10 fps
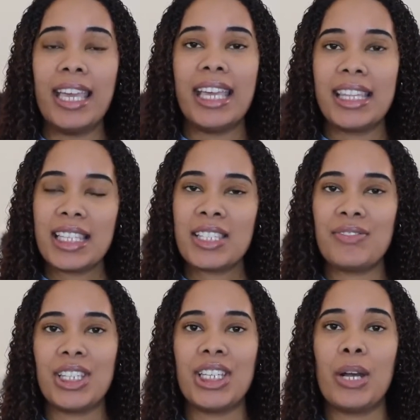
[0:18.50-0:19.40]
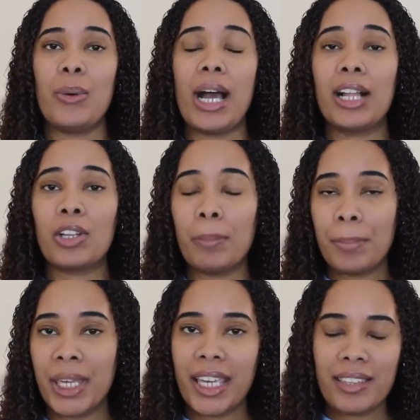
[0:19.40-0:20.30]
In this video, I'll
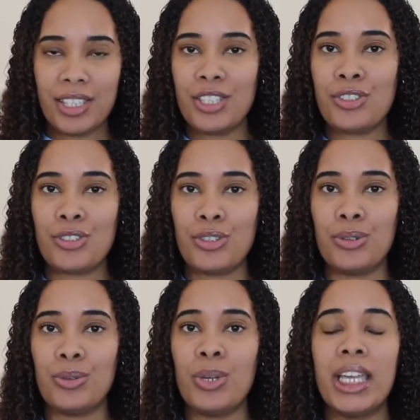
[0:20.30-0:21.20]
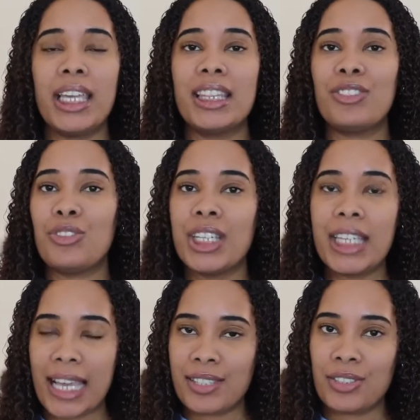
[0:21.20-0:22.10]
compare these two in three
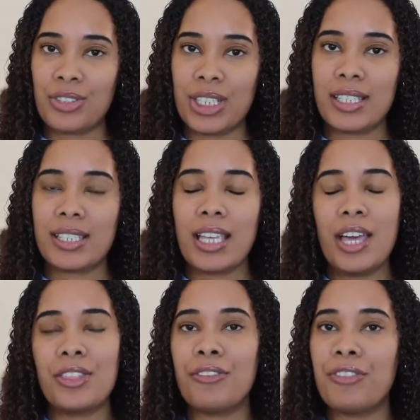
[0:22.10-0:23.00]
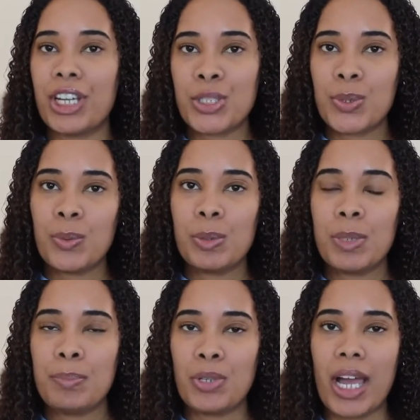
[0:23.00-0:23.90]
categories. The first one will
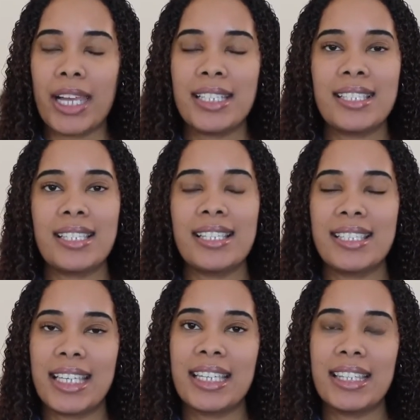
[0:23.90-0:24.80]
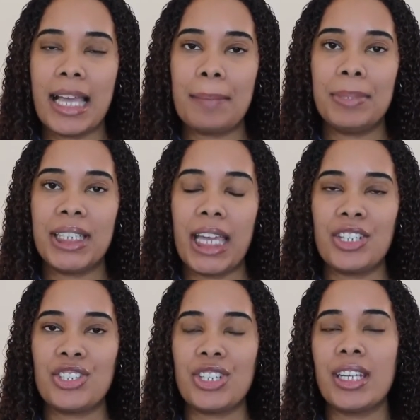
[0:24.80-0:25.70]
be price, second the
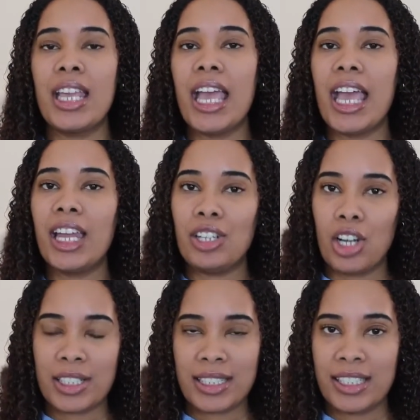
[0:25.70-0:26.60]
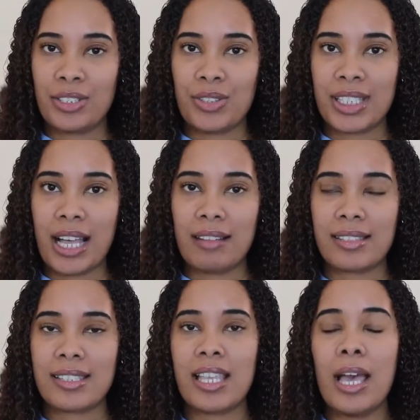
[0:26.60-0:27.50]
application, and lastly the
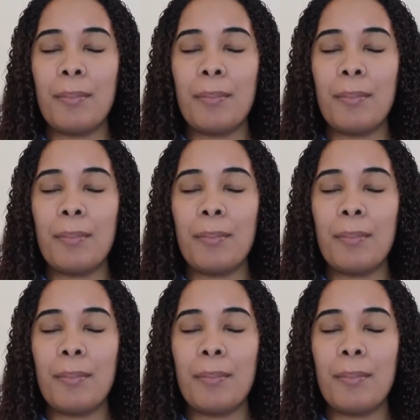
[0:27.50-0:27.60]
results.